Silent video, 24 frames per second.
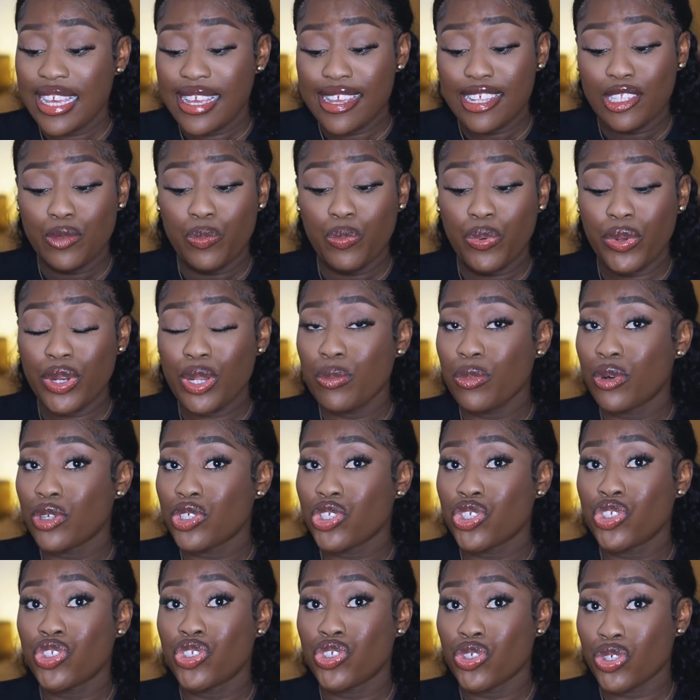It's pretty
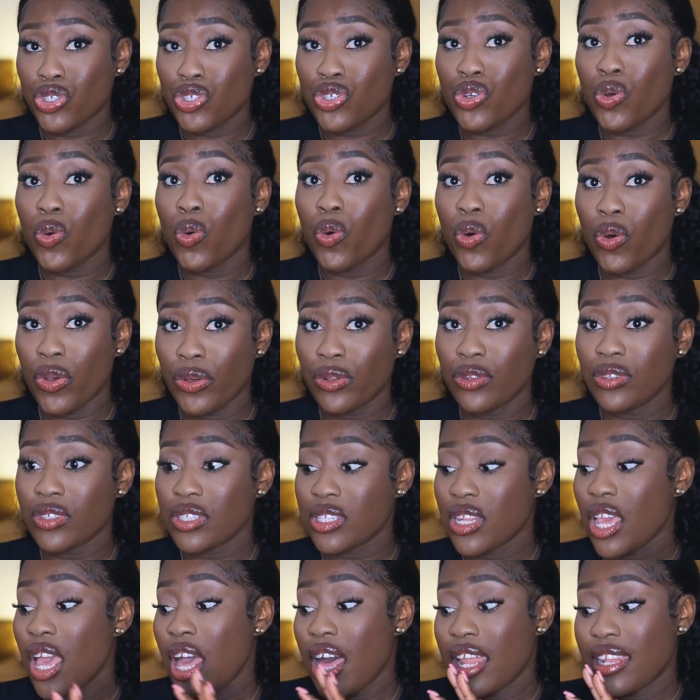much just
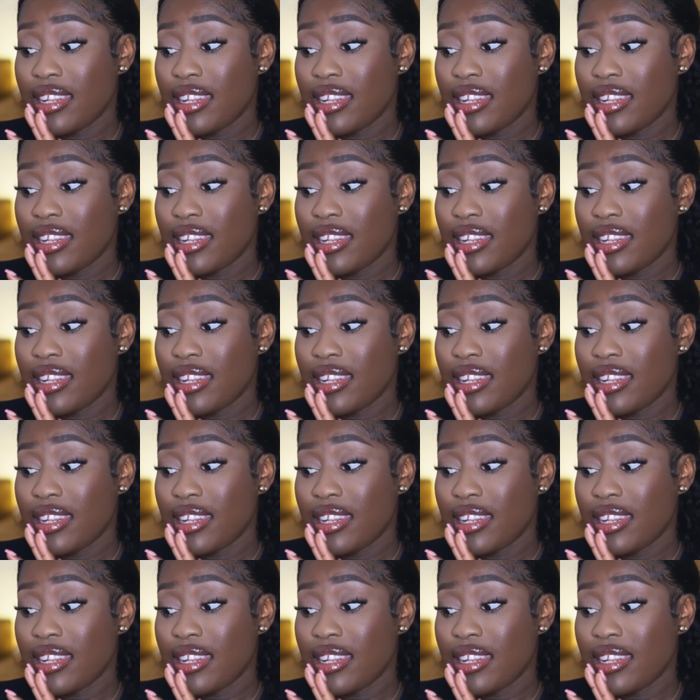oils.